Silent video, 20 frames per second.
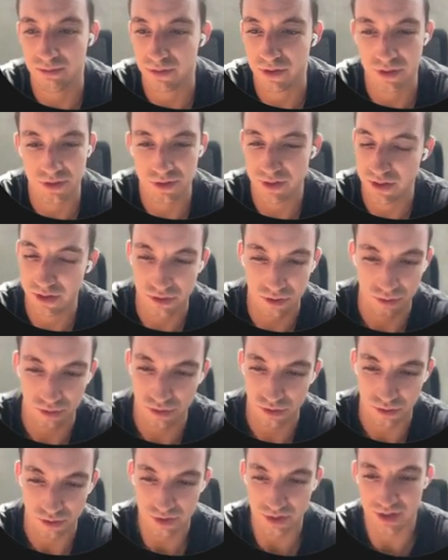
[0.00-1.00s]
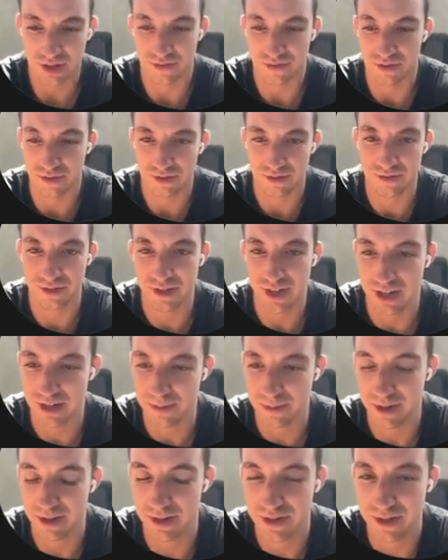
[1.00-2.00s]
There's all sorts of different
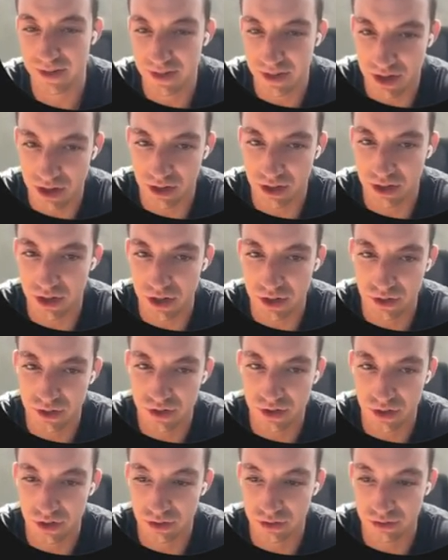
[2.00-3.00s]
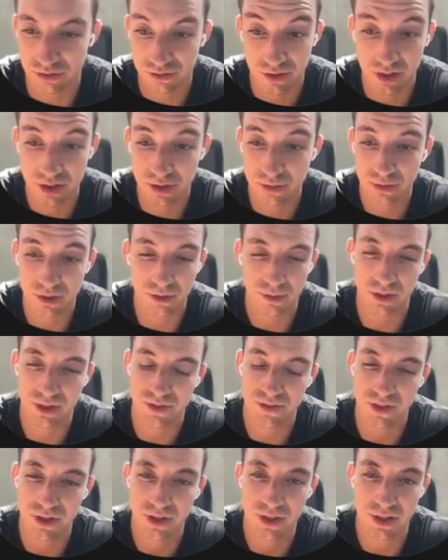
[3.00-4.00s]
databases that you can use. So find the one that works
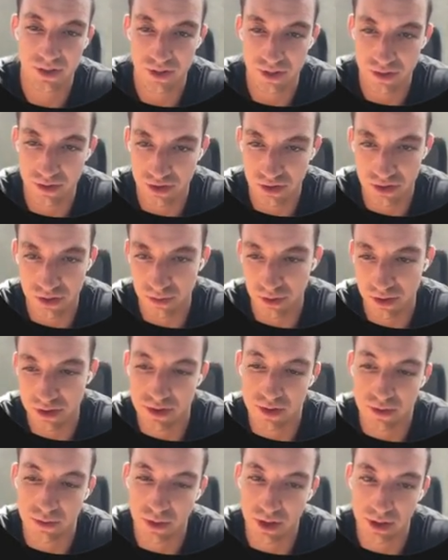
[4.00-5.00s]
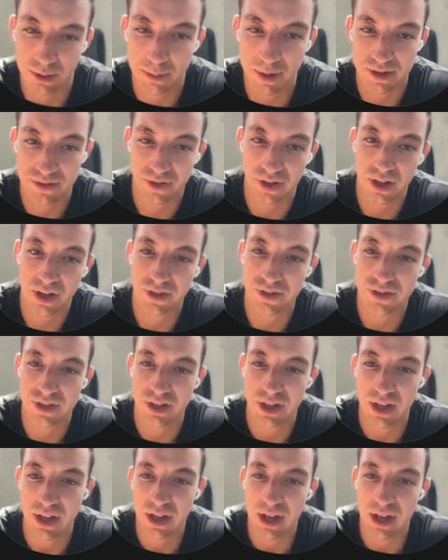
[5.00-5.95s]
for you. These are just the ones that work best for us.